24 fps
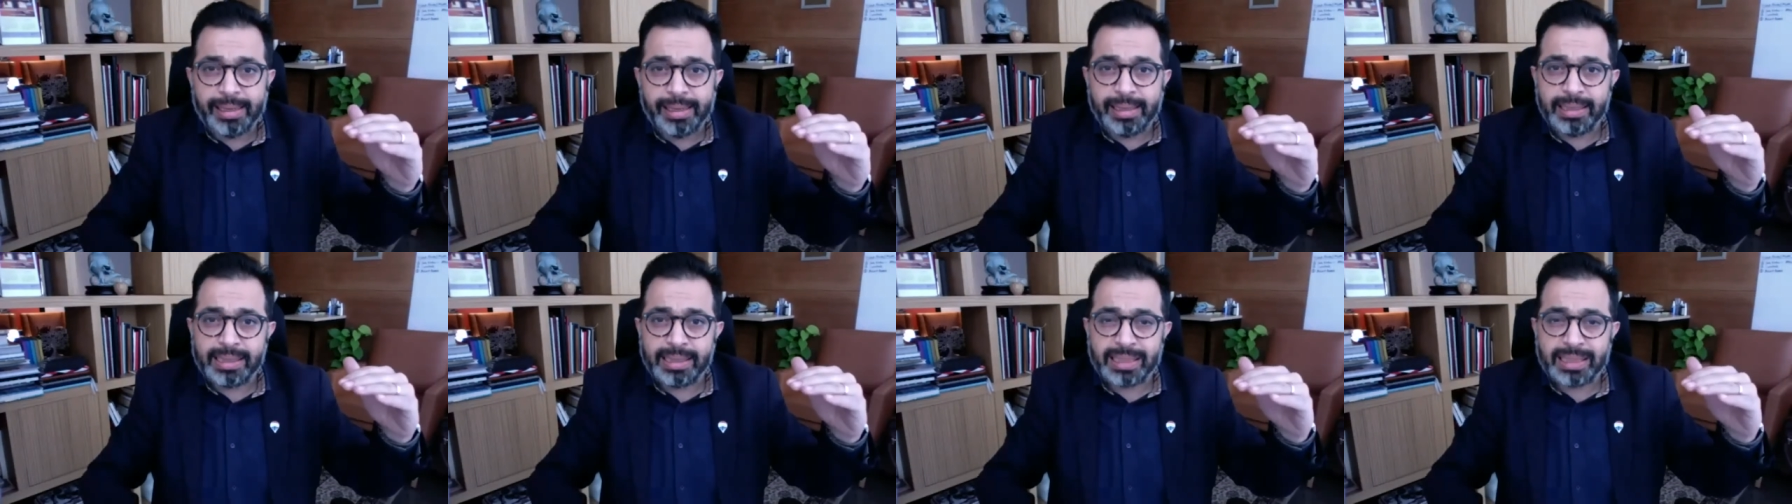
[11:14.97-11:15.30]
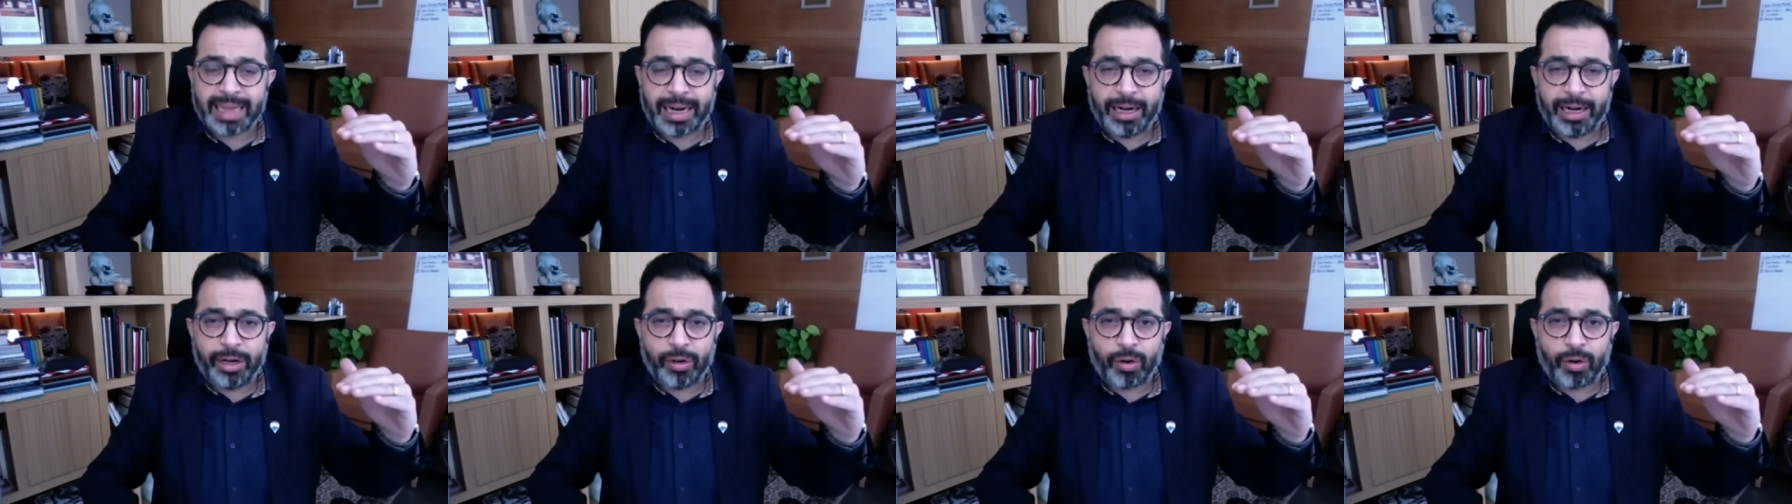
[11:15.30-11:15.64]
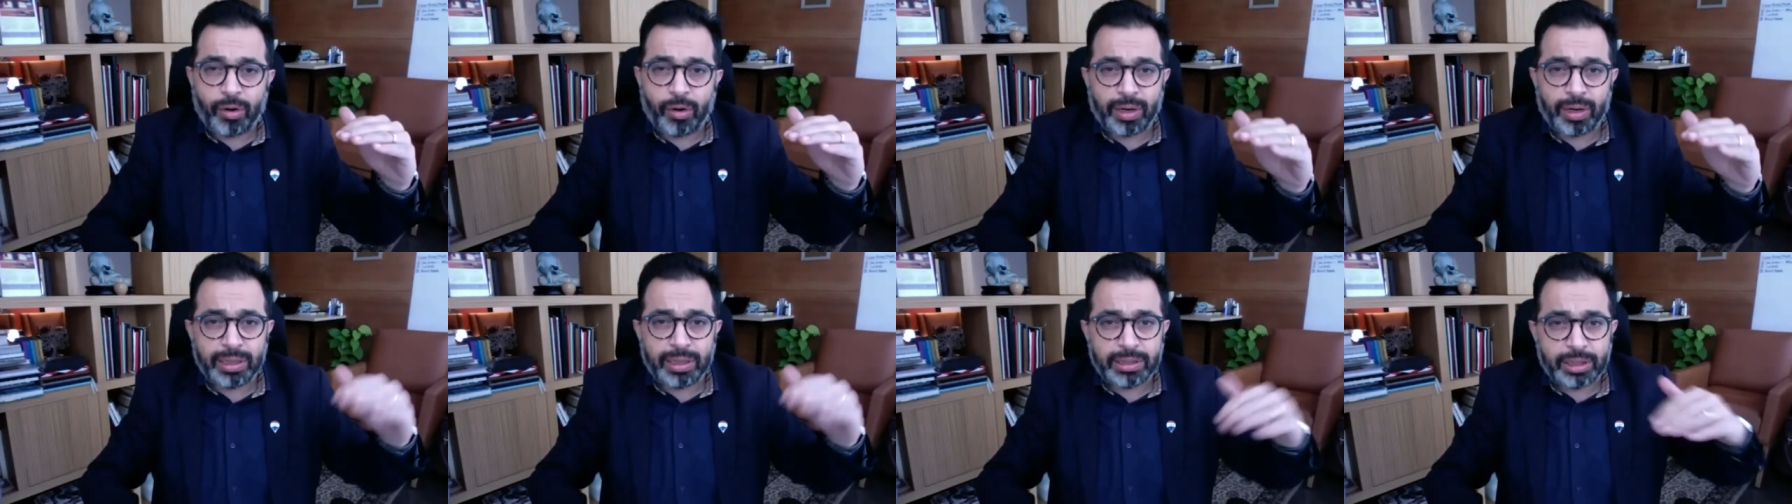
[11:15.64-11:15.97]
inside
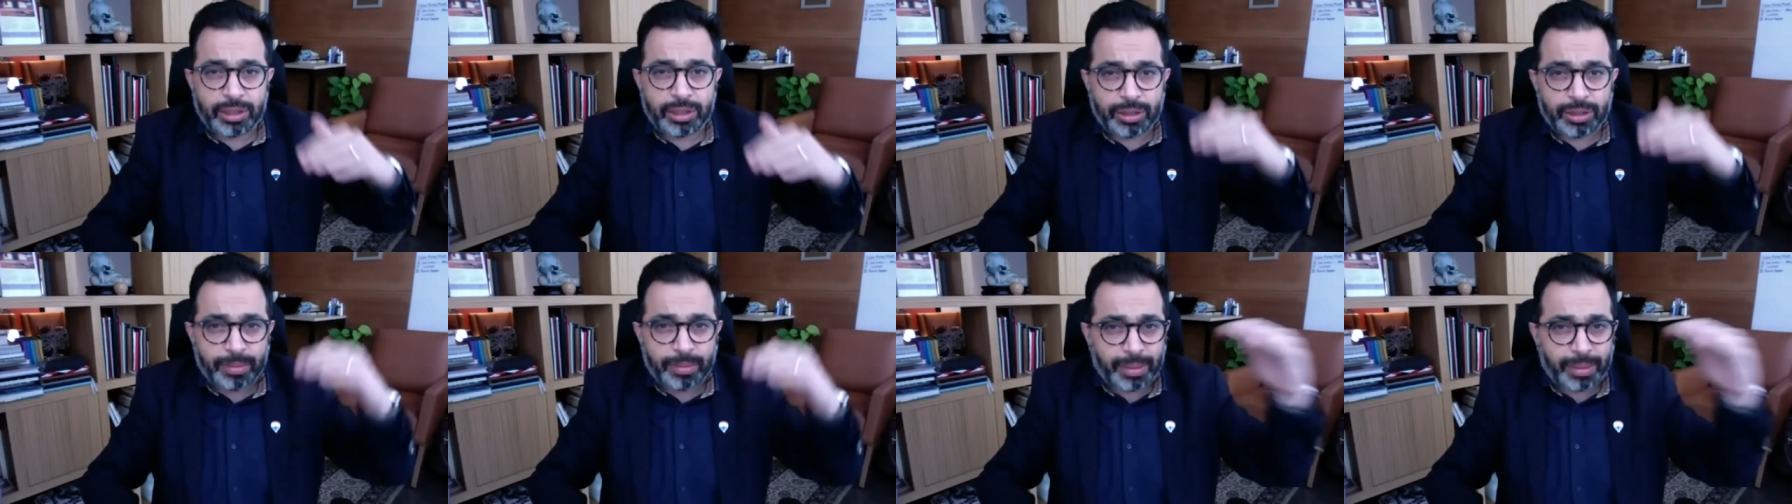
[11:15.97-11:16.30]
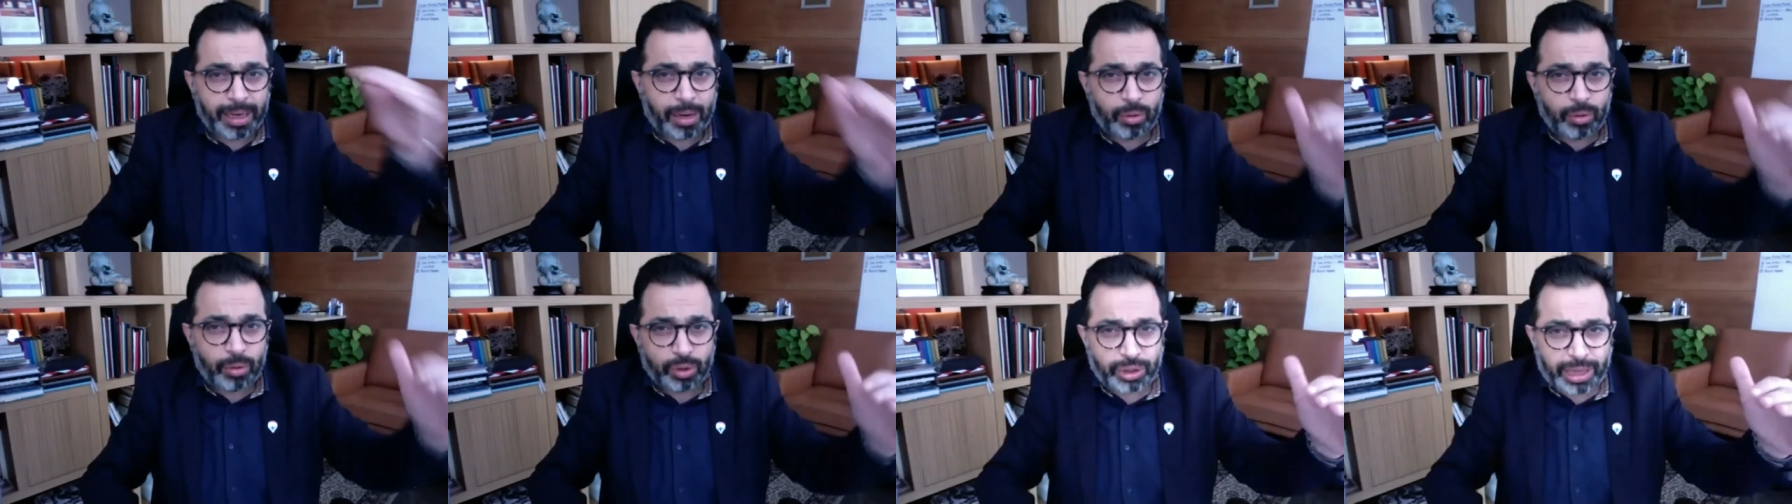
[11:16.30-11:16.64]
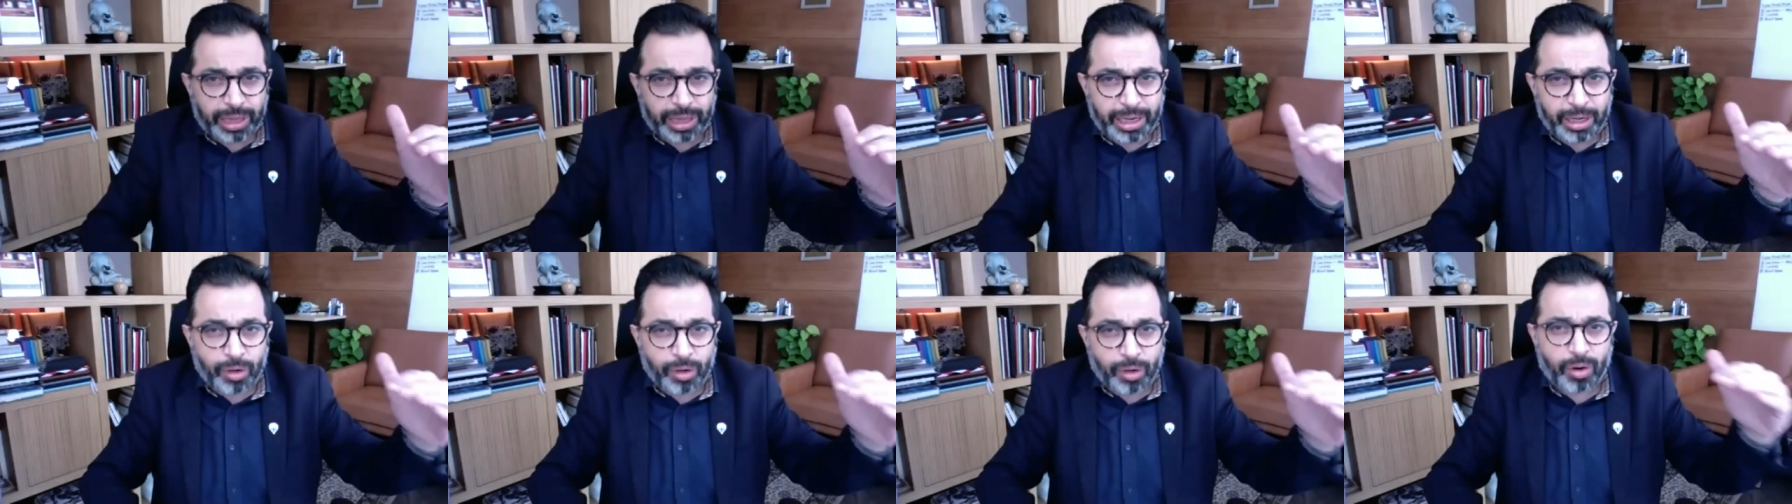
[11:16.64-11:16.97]
your organization but
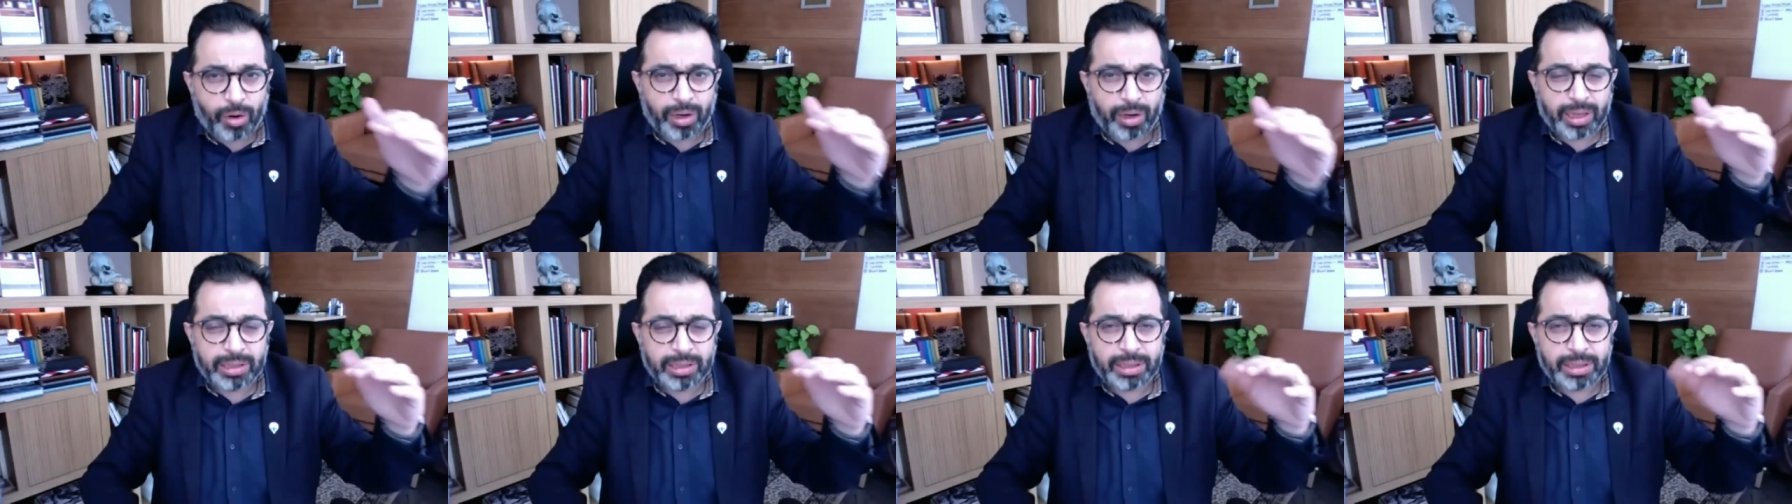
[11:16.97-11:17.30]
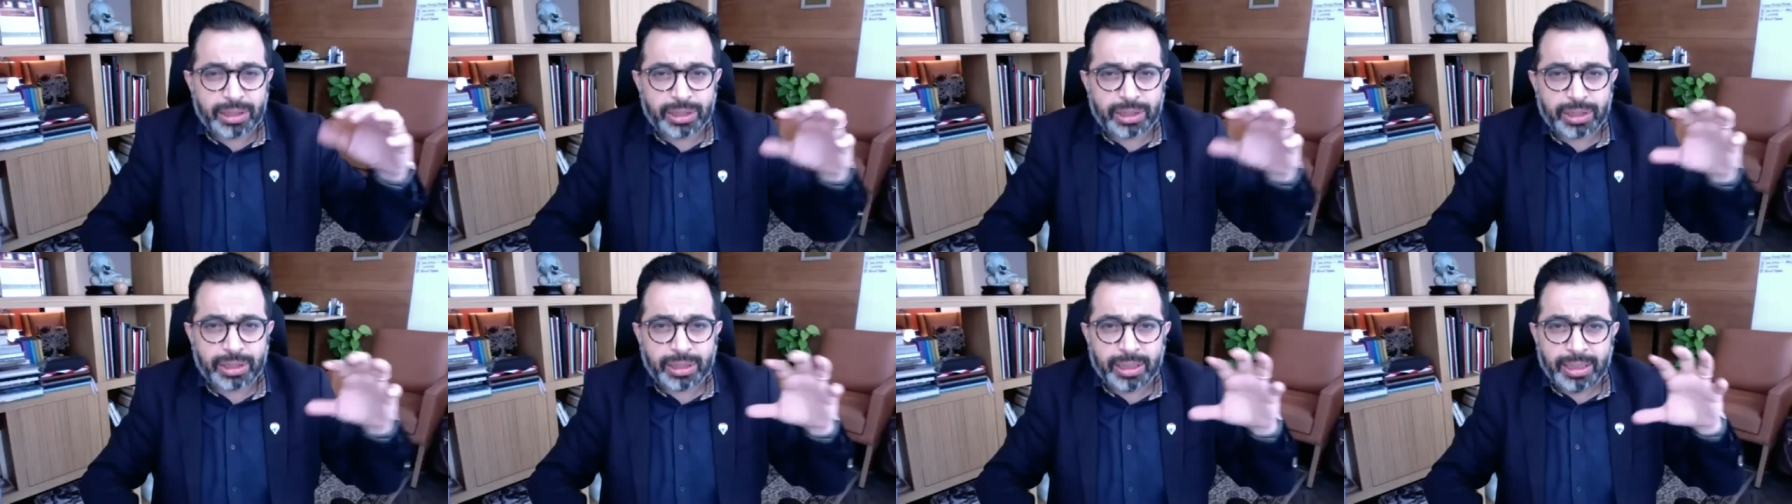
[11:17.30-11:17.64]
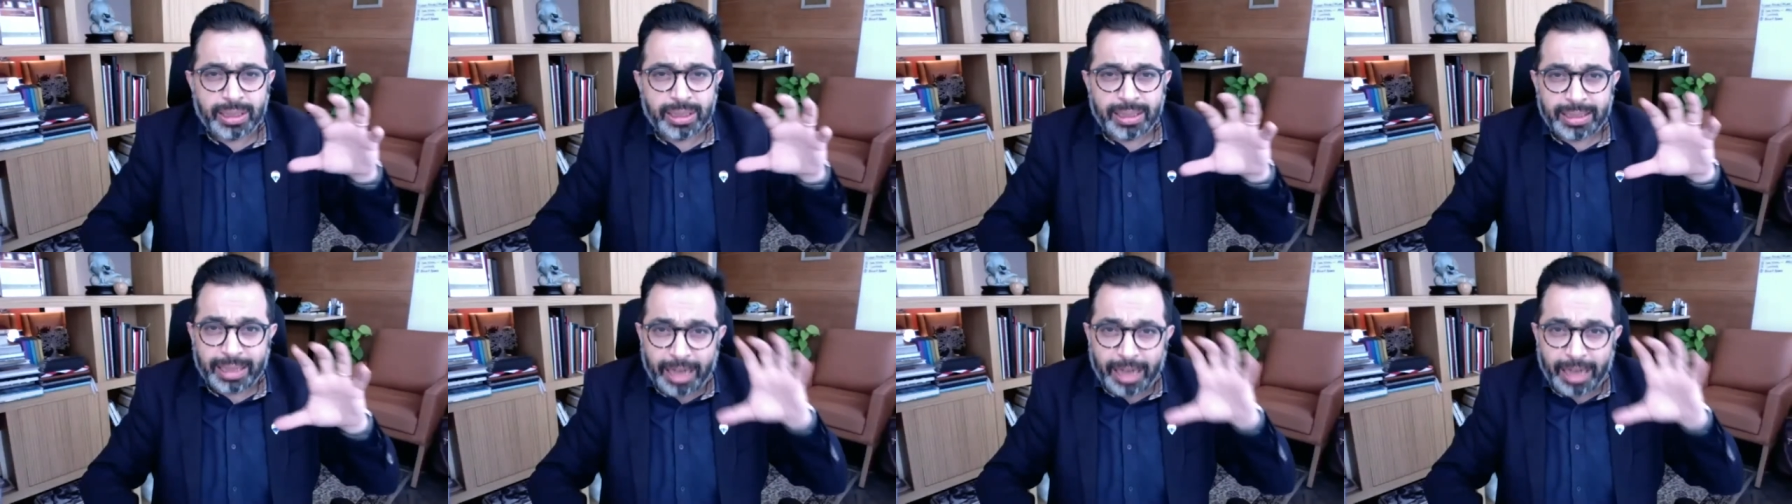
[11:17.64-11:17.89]
outside your organization